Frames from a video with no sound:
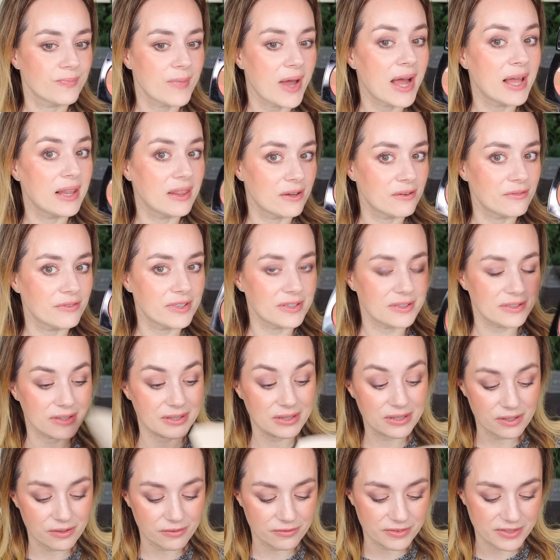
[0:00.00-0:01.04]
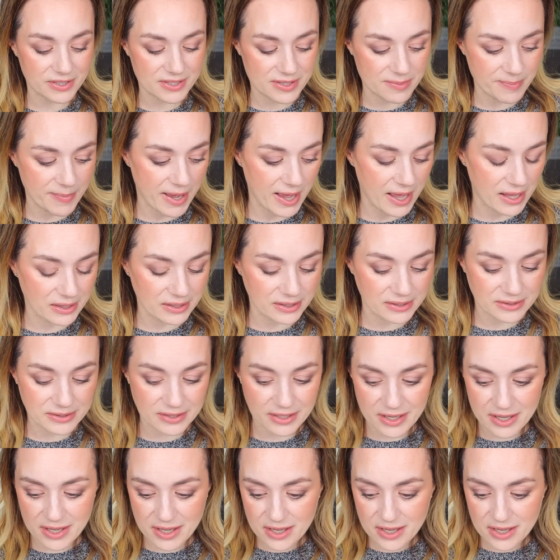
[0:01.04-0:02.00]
I love it. Love this palette.